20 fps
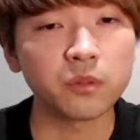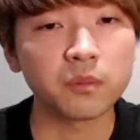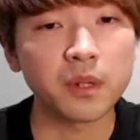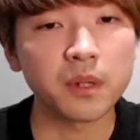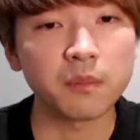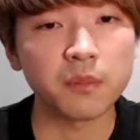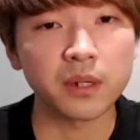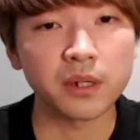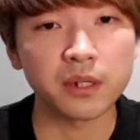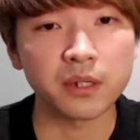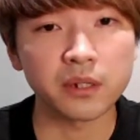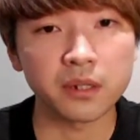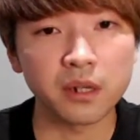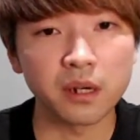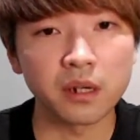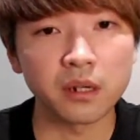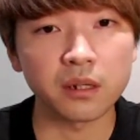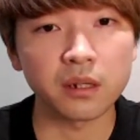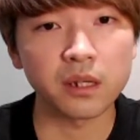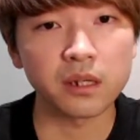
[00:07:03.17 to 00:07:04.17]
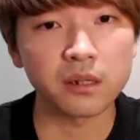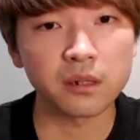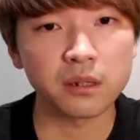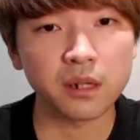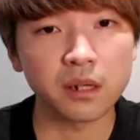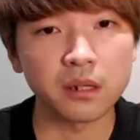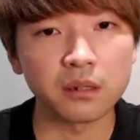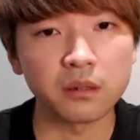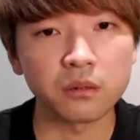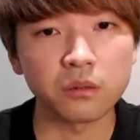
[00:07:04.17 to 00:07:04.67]
The application team
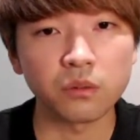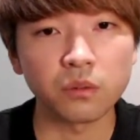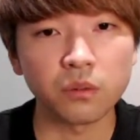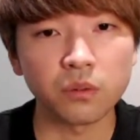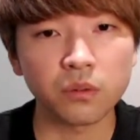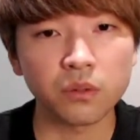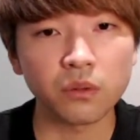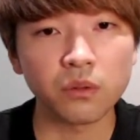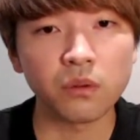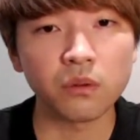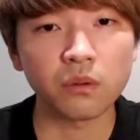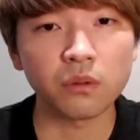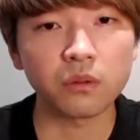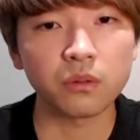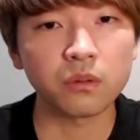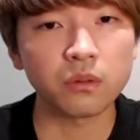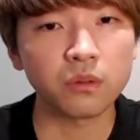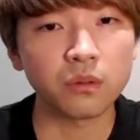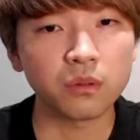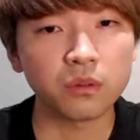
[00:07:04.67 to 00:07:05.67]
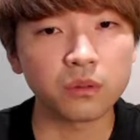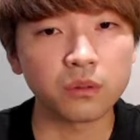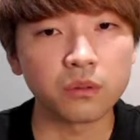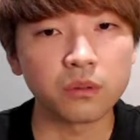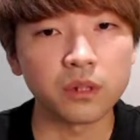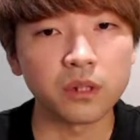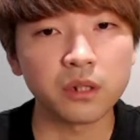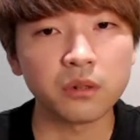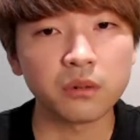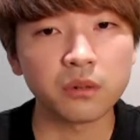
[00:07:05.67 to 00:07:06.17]
is currently composed of
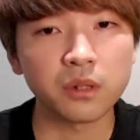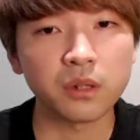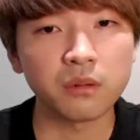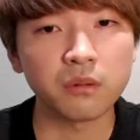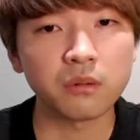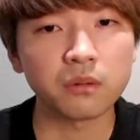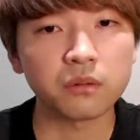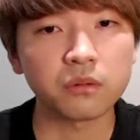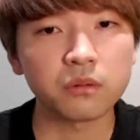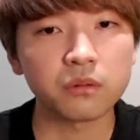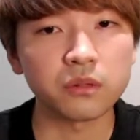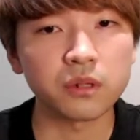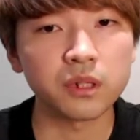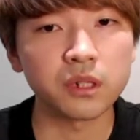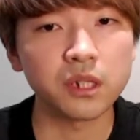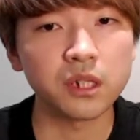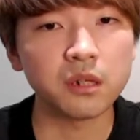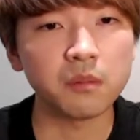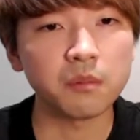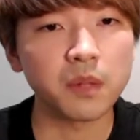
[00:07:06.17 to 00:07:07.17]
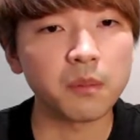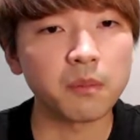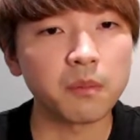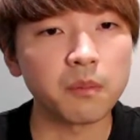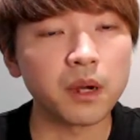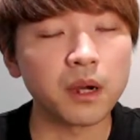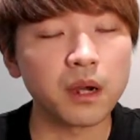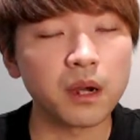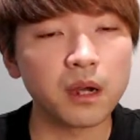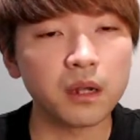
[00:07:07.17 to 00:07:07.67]
members based in Tokyo
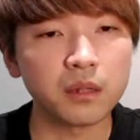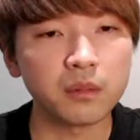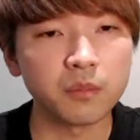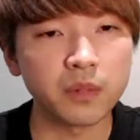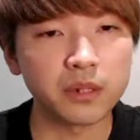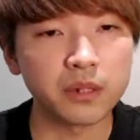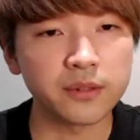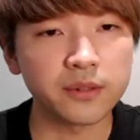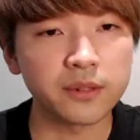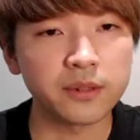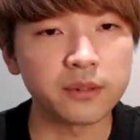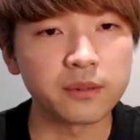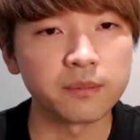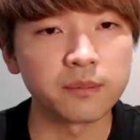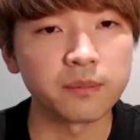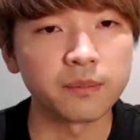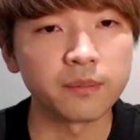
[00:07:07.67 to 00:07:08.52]
and Kyoto.